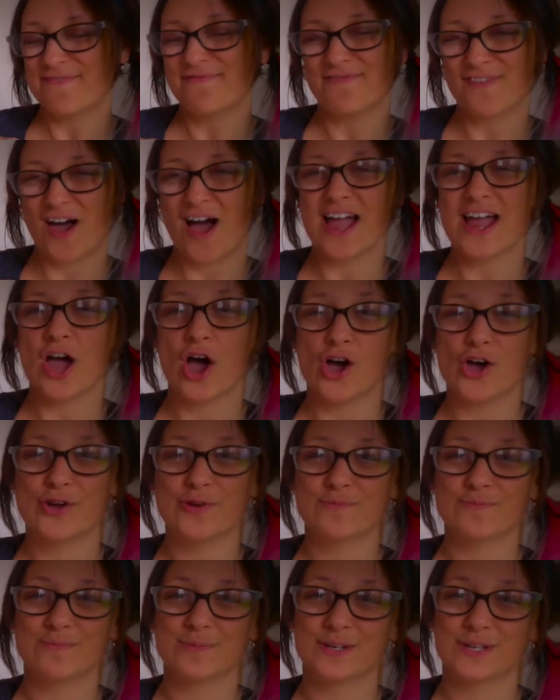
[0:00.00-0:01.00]
fly
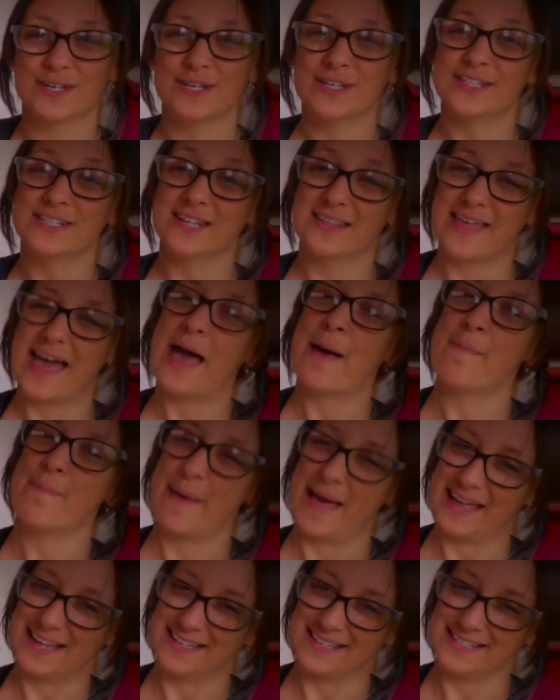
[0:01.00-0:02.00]
home to their
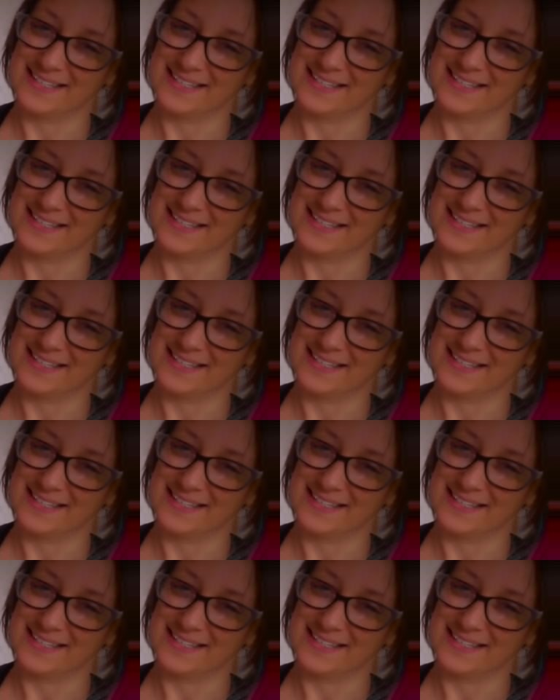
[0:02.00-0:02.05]
bed.